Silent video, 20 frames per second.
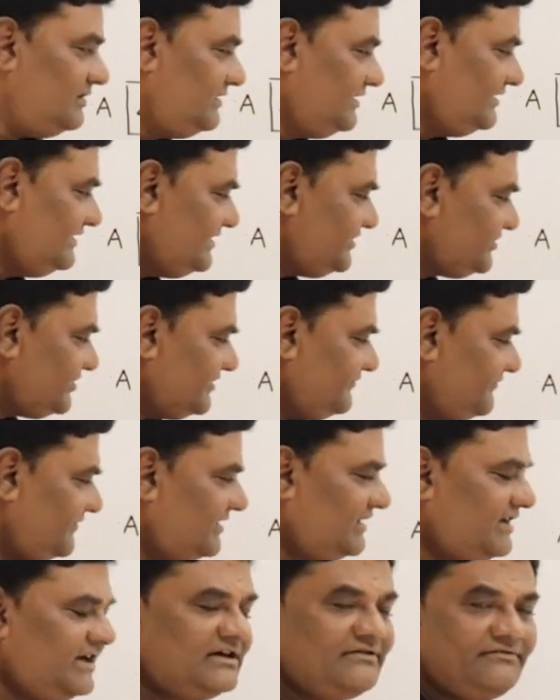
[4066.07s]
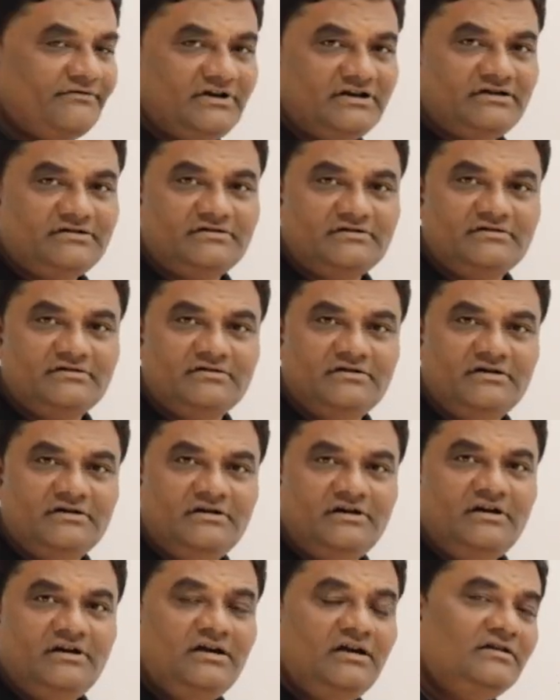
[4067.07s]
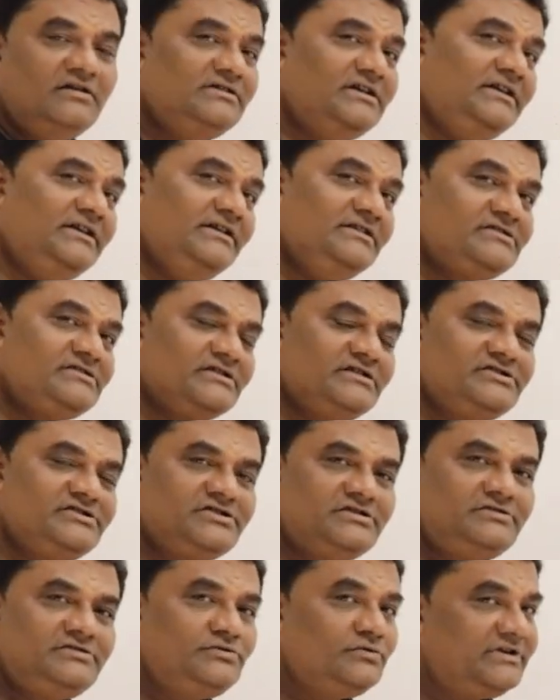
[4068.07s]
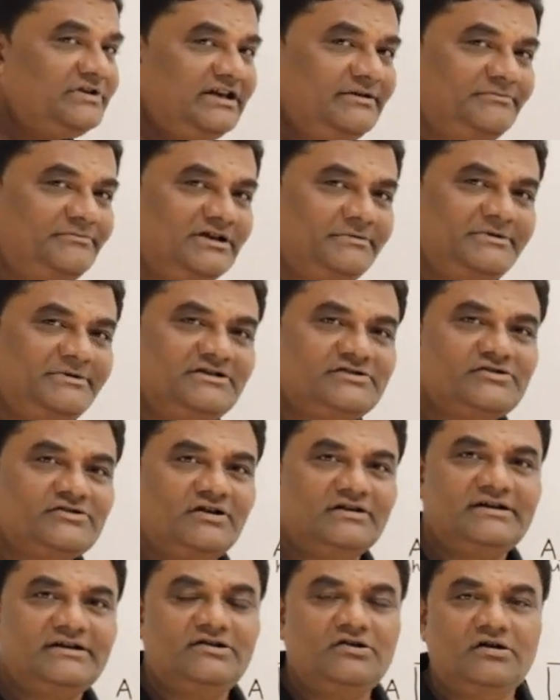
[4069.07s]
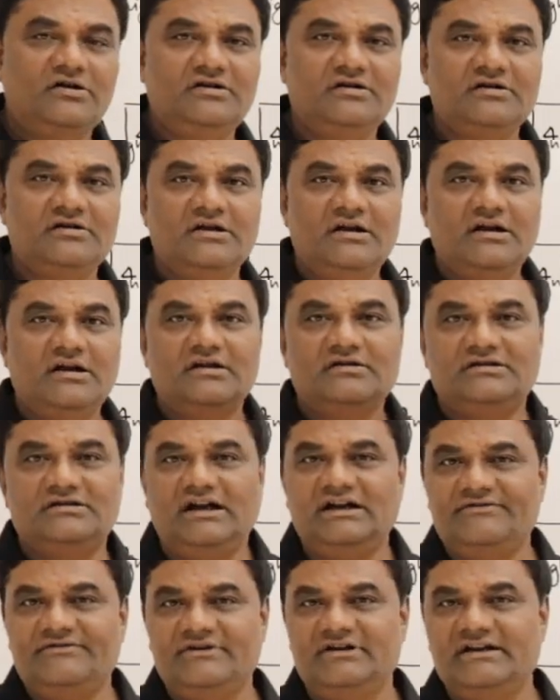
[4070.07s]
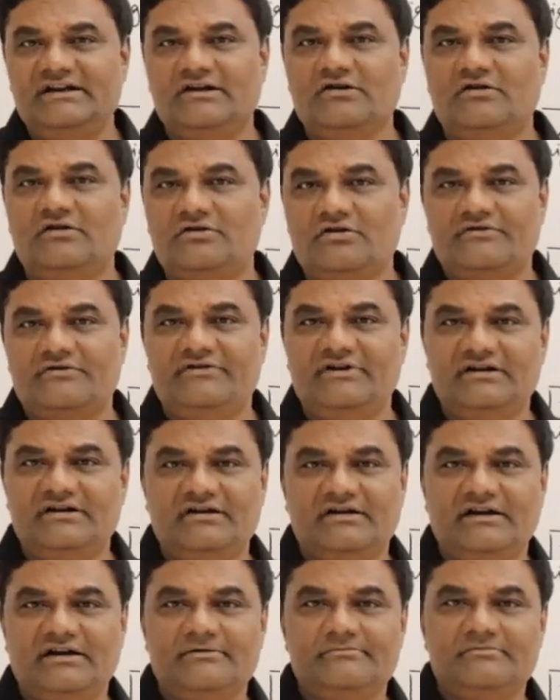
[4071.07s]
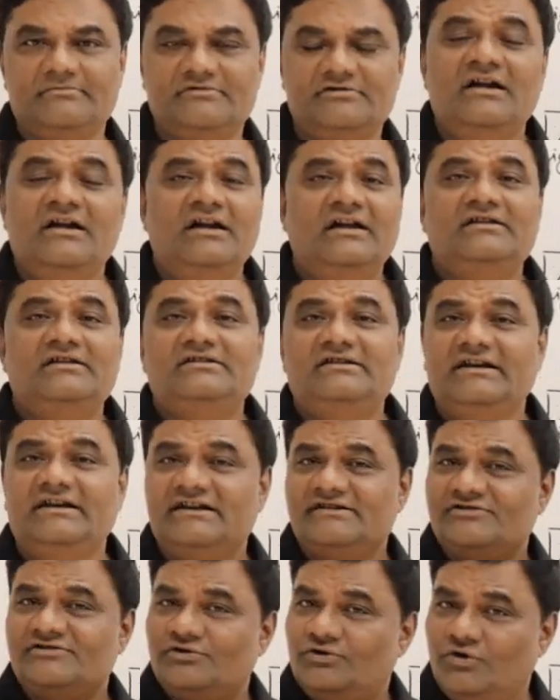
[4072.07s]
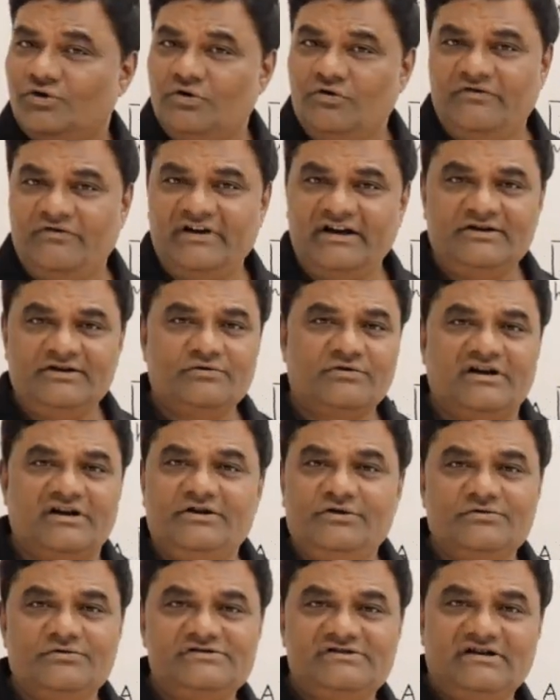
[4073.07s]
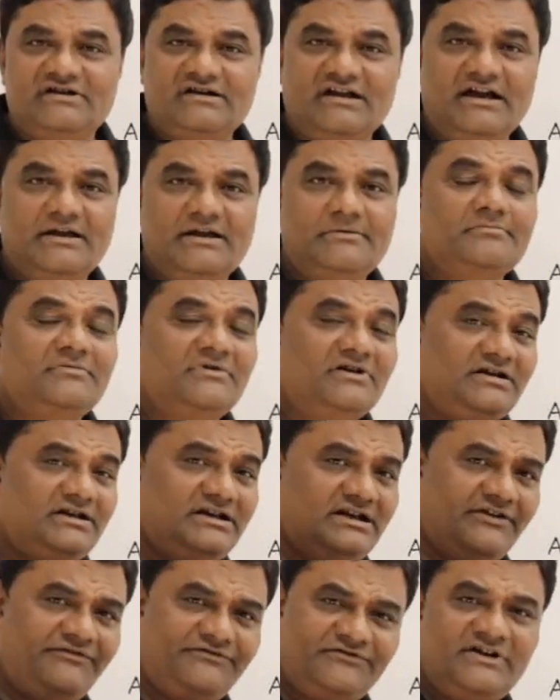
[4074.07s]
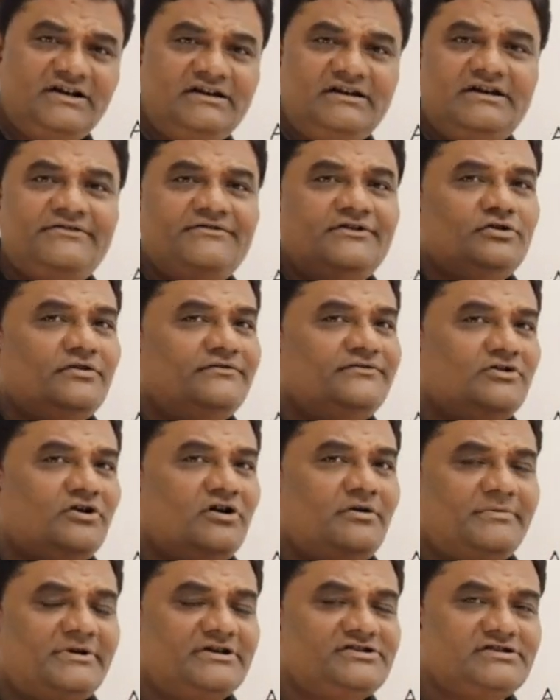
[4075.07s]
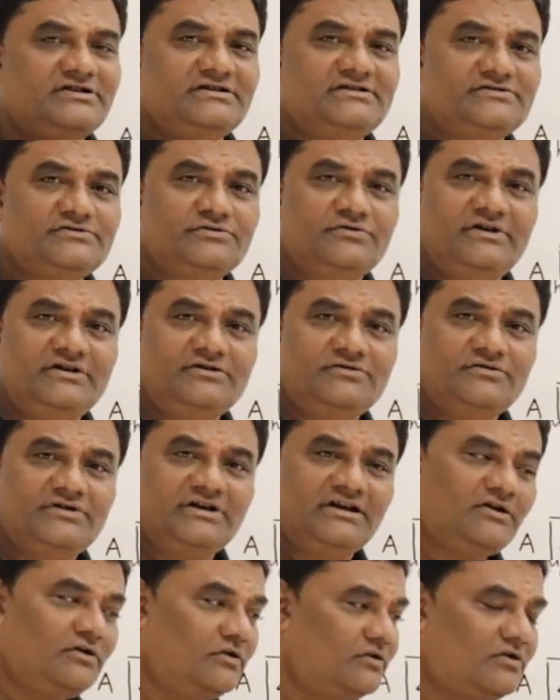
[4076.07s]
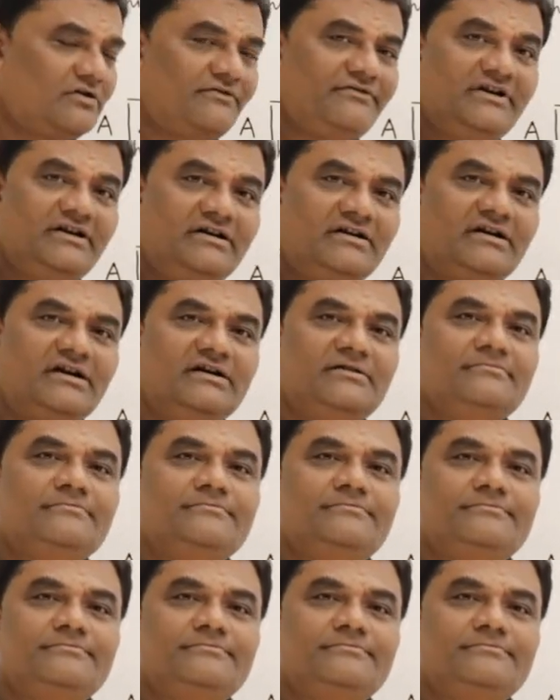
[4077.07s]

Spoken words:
Deletion will take 1. Then insertion to keep them in sorted order, that will take order of n time. There is no way to reduce the time. Definitely one of the operation is going to take order of n time.